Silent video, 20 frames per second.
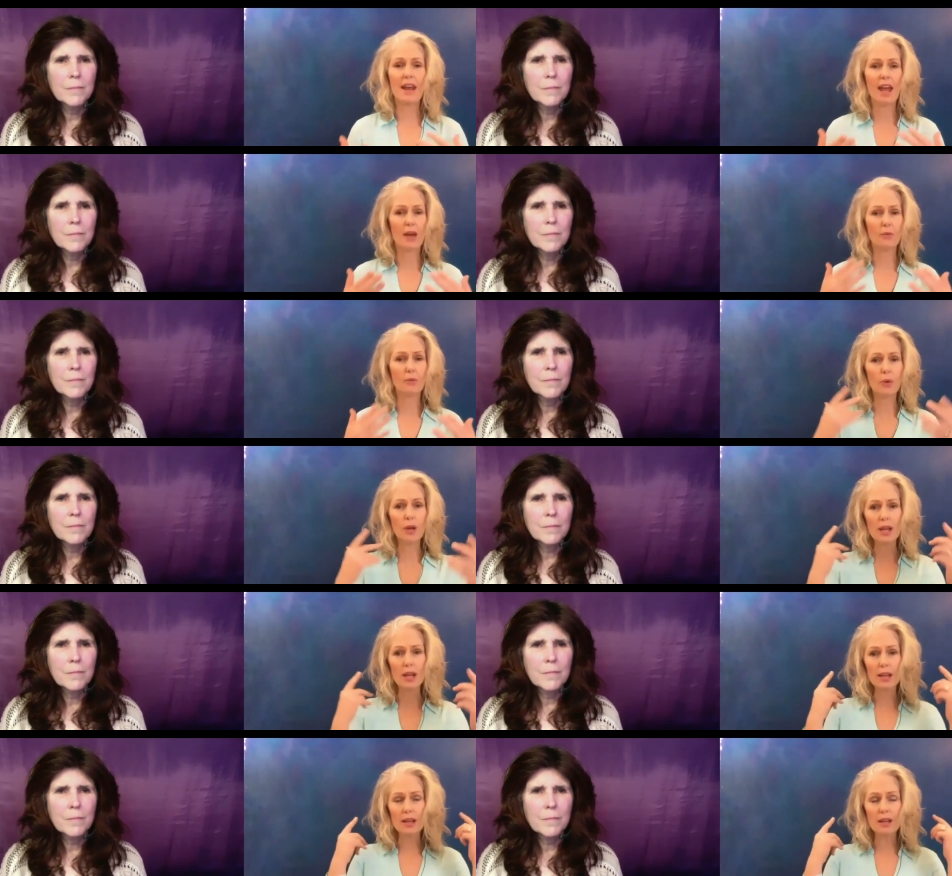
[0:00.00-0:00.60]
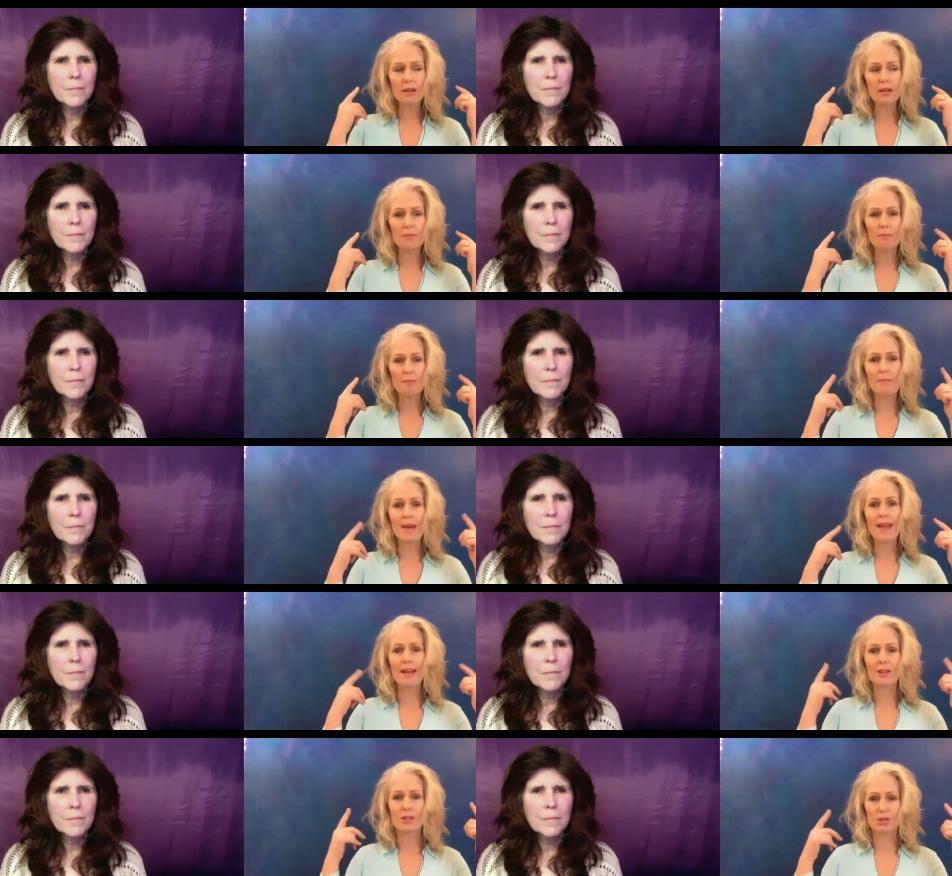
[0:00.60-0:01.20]
Speaker 1: and we
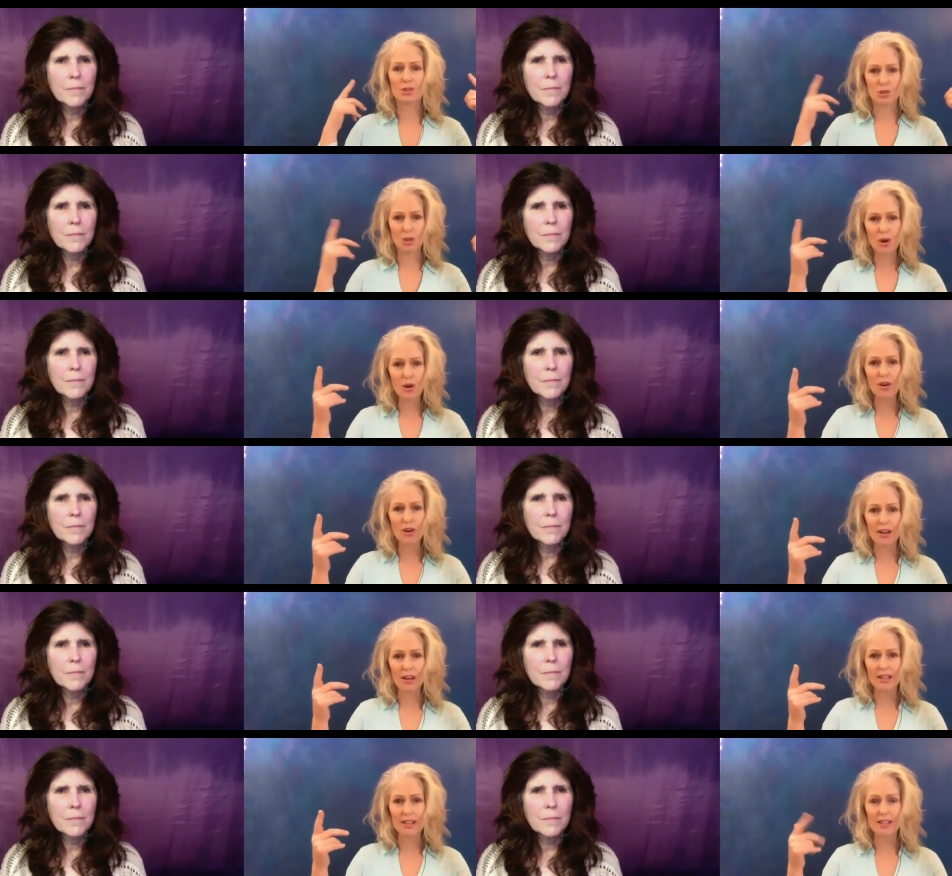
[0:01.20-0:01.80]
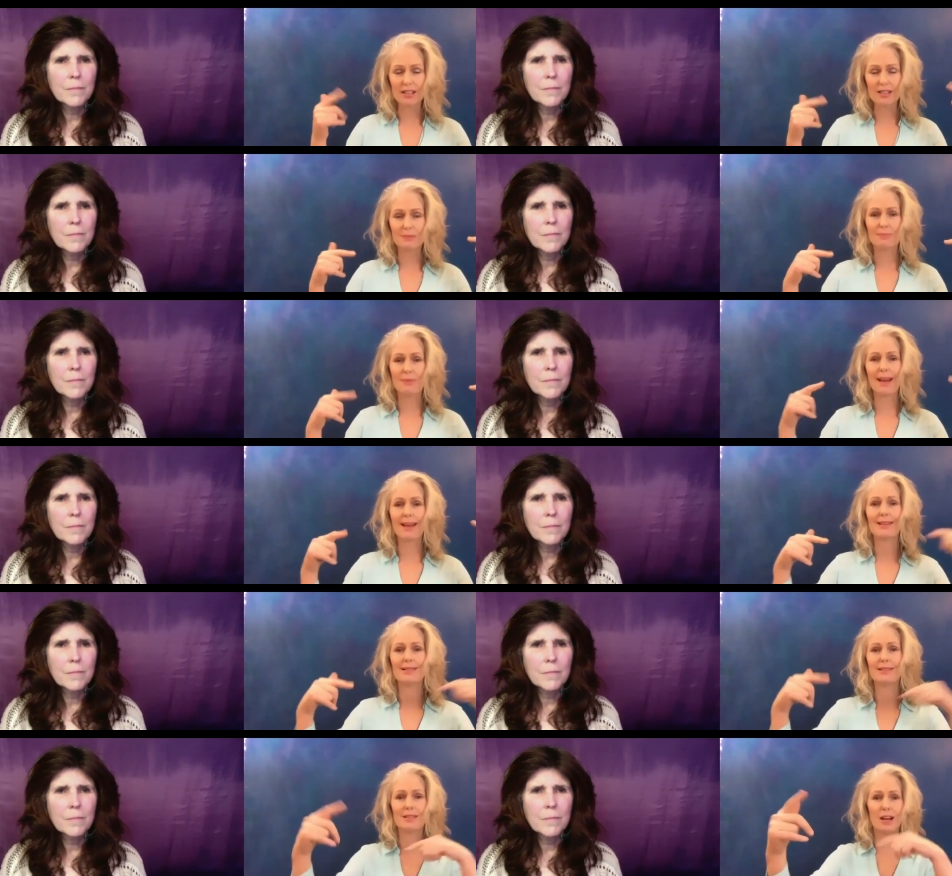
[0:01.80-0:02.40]
make stories
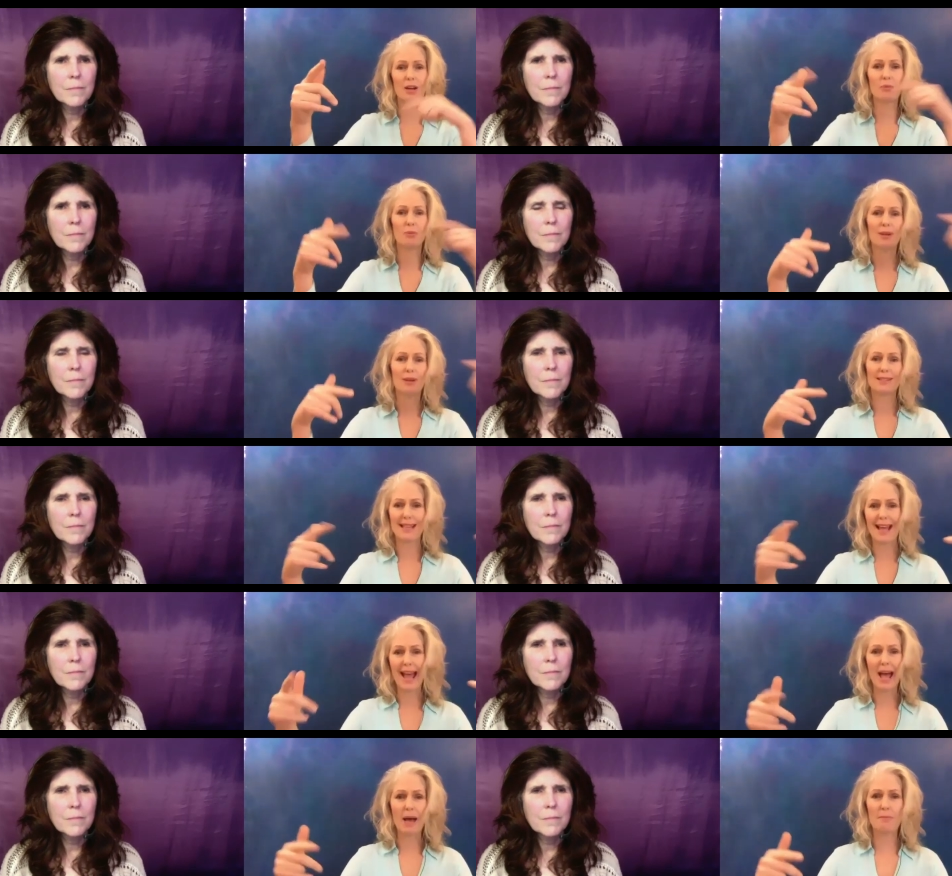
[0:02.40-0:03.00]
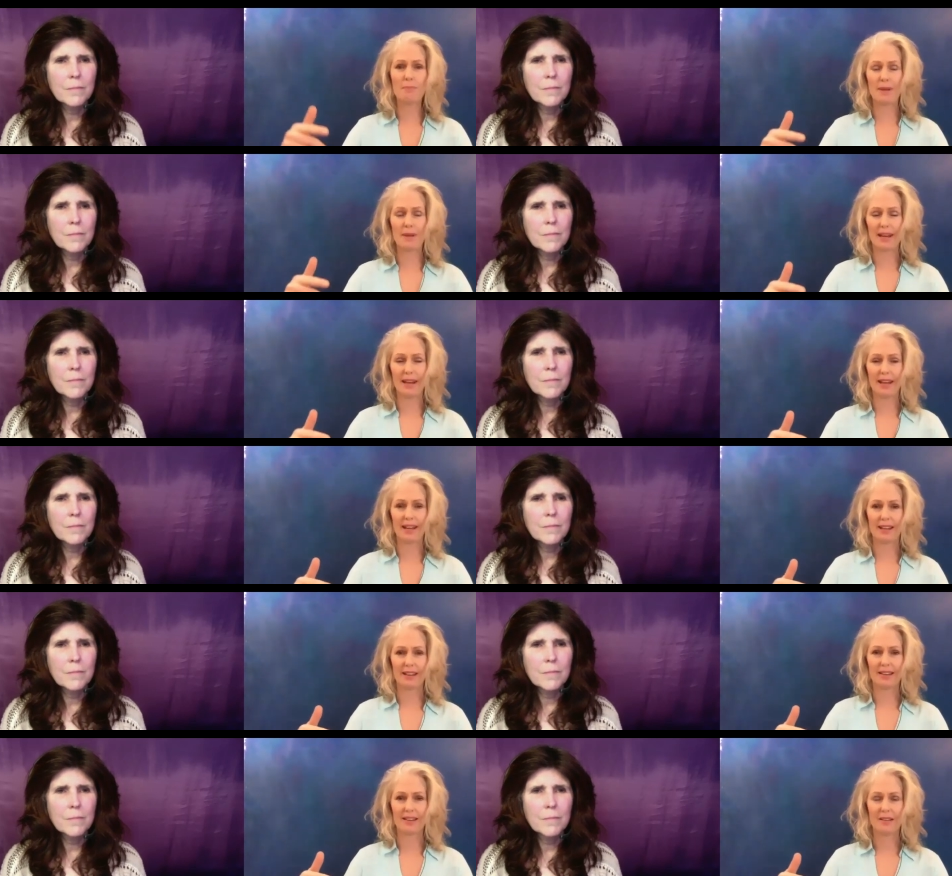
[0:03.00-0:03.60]
based on what's
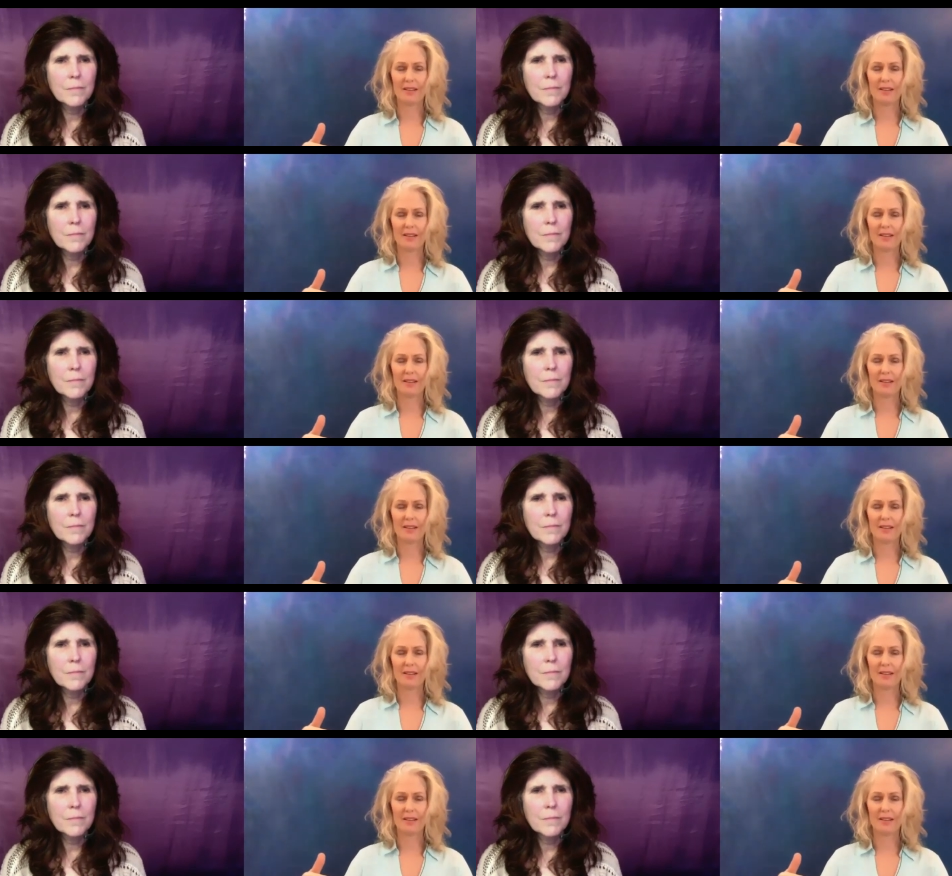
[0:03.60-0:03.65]
happening.